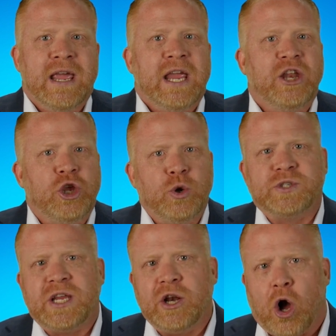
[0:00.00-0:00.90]
in
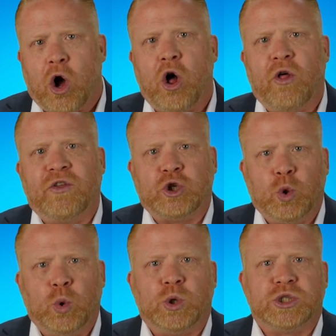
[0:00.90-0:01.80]
using all the
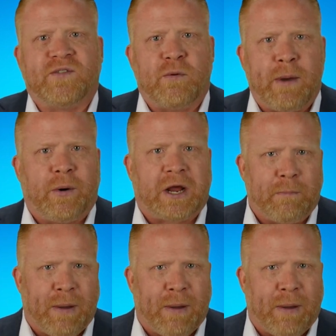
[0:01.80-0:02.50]
tools of American